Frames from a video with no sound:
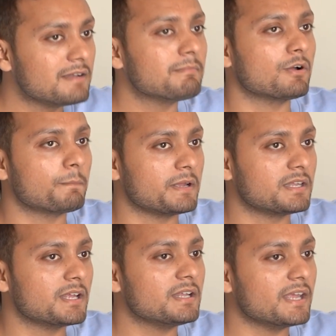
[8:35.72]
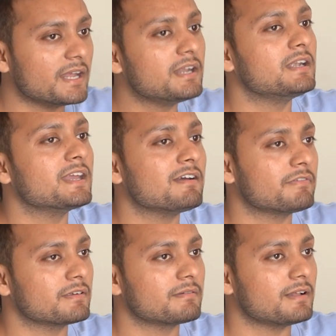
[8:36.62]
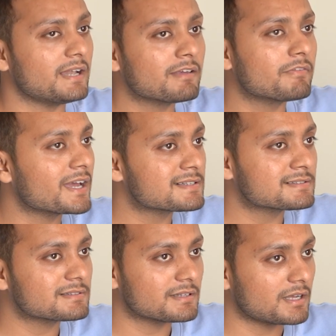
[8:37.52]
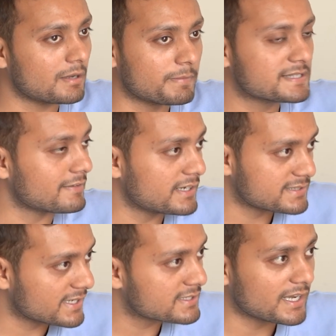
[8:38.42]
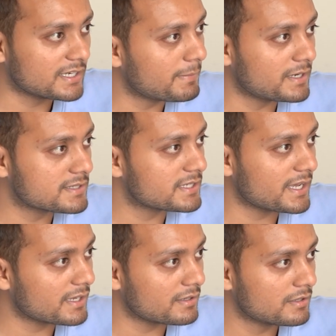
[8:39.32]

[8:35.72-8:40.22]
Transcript: in my opinion in India we are abhi 76th independence day aayega